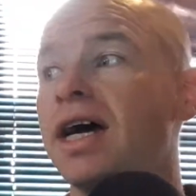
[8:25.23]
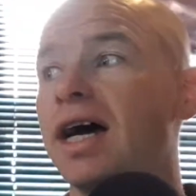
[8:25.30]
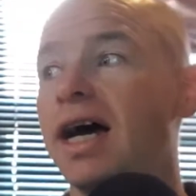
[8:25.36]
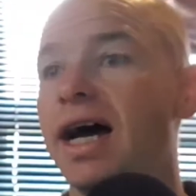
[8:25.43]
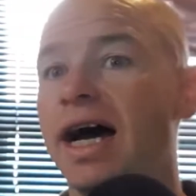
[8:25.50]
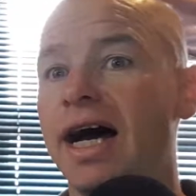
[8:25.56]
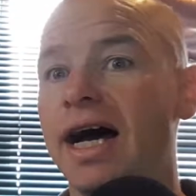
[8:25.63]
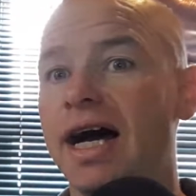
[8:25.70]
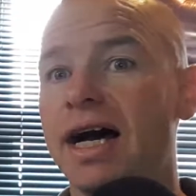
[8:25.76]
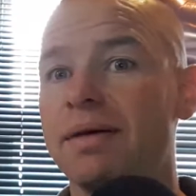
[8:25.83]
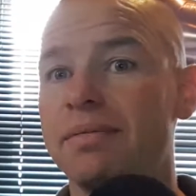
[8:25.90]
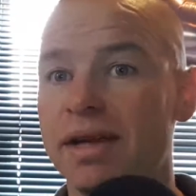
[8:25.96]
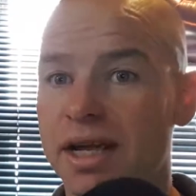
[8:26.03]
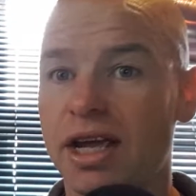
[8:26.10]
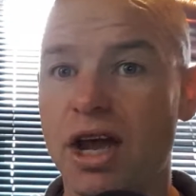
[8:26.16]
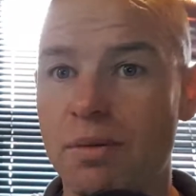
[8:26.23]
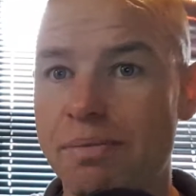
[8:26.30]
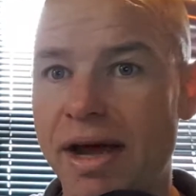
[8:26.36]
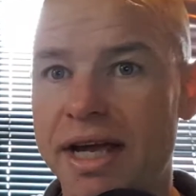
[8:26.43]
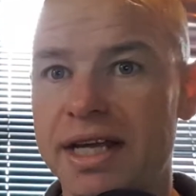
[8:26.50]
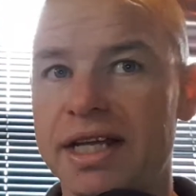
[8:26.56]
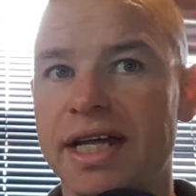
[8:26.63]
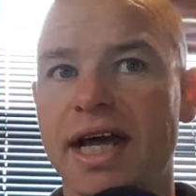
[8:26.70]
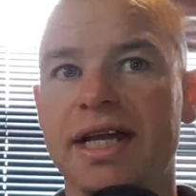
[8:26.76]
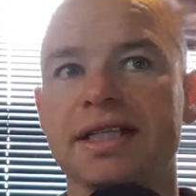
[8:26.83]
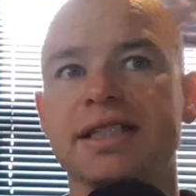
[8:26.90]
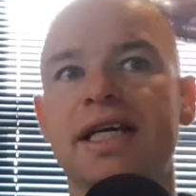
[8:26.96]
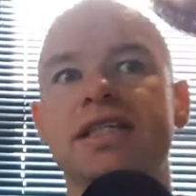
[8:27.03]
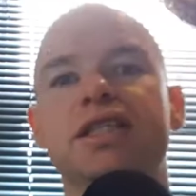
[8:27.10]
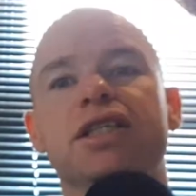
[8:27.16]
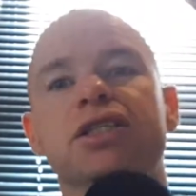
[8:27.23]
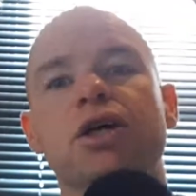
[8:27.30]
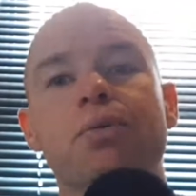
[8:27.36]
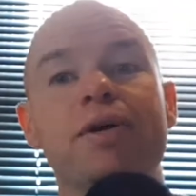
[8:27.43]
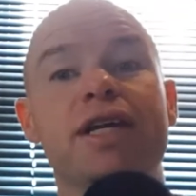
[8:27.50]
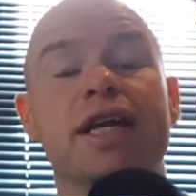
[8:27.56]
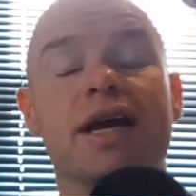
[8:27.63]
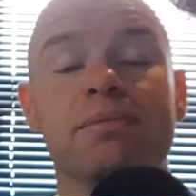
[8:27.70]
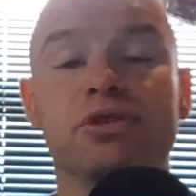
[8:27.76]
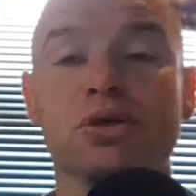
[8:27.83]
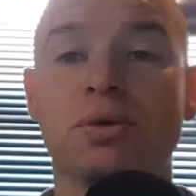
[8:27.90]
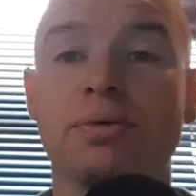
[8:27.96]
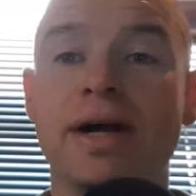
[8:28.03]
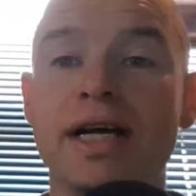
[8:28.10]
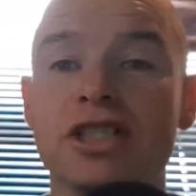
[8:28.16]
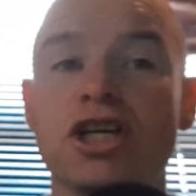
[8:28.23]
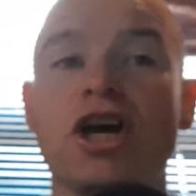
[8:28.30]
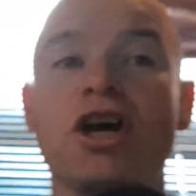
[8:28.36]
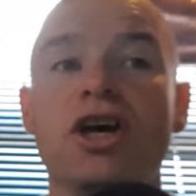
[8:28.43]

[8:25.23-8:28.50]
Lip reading: and then go back into that intensity. So when you come to a race,